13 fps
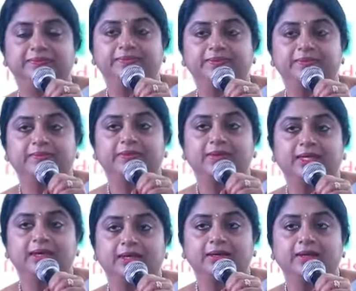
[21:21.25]
And
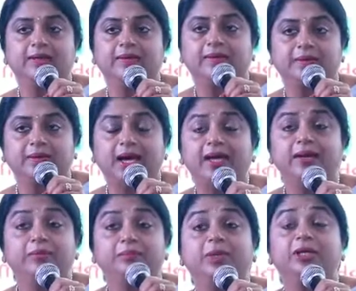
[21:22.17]
delinquents?
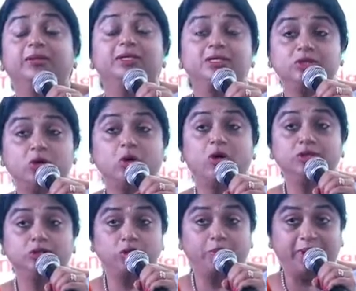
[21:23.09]
And this is
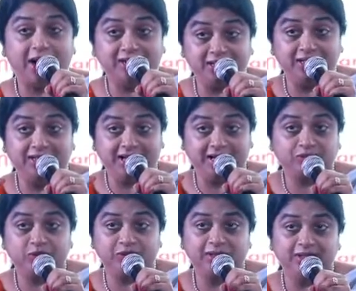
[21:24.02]
also partly,
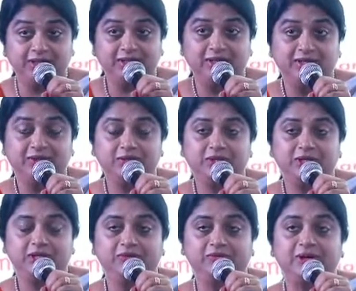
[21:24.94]
actually, to
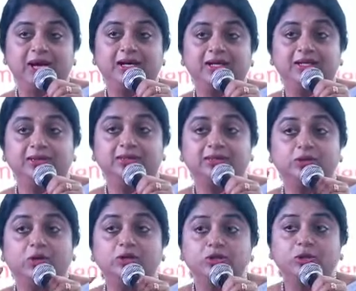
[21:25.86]
tell you frankly, this is
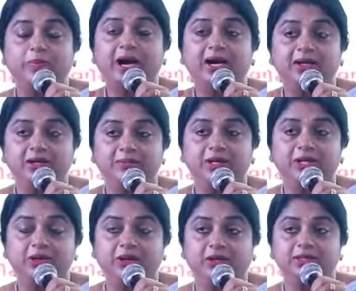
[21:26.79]
also partly
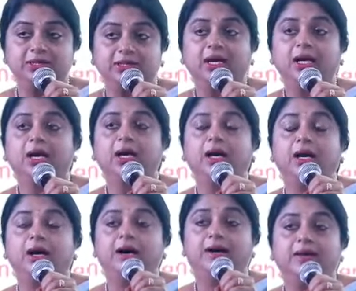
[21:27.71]
because
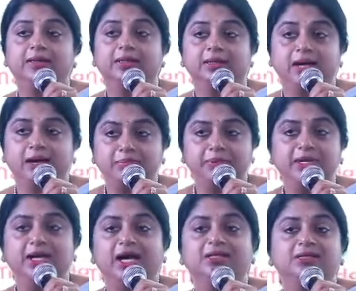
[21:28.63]
uh, the
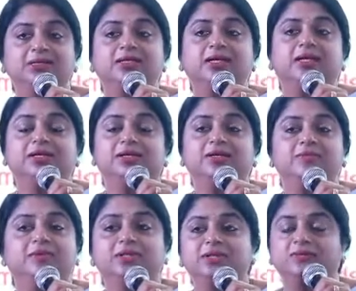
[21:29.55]
company hasn't taken
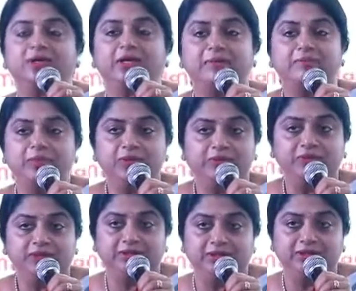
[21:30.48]
dividends for a number
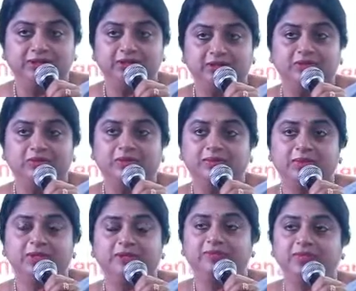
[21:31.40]
of years, you know.
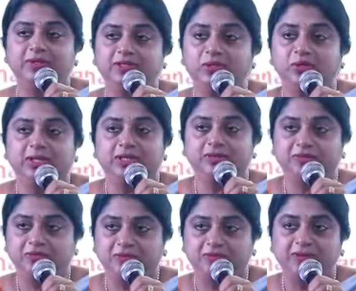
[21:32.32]
If we look at the
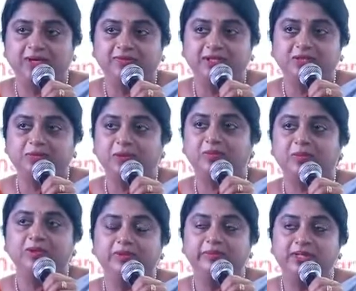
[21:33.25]
55 years,
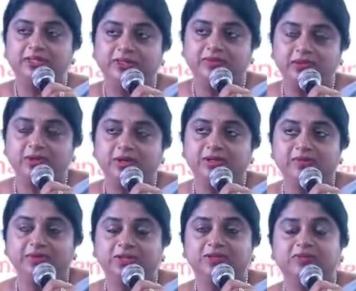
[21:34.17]
probably we must have drawn
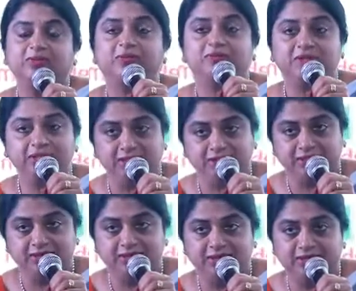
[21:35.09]
dividends for 15
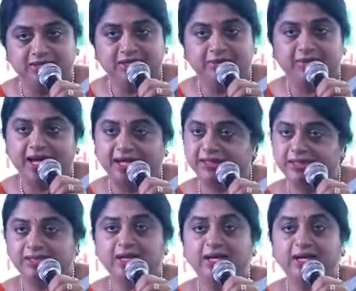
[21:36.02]
years max.